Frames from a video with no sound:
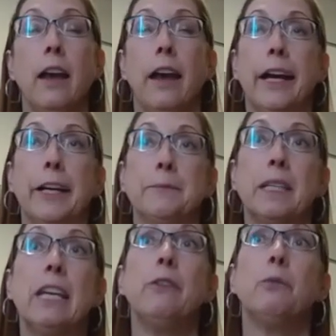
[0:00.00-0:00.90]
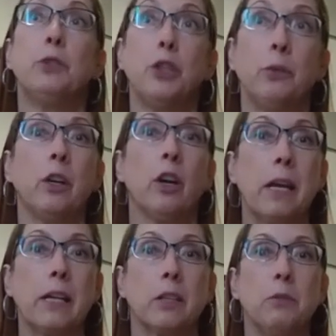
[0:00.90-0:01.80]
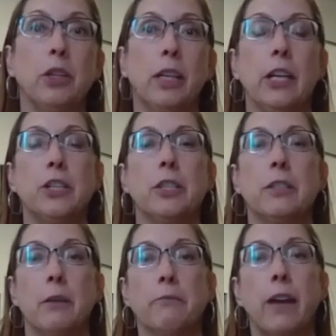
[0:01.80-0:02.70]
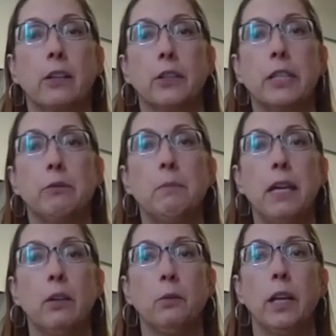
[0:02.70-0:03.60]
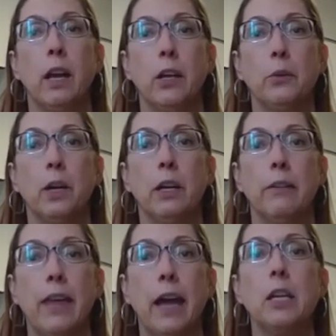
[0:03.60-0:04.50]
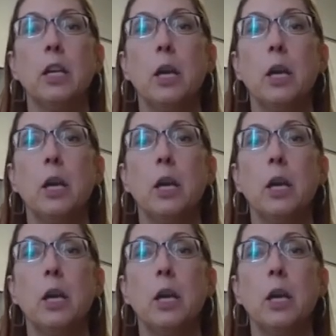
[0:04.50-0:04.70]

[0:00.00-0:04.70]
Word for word: Um, even doing our best communication, some faculty remain unaware of that,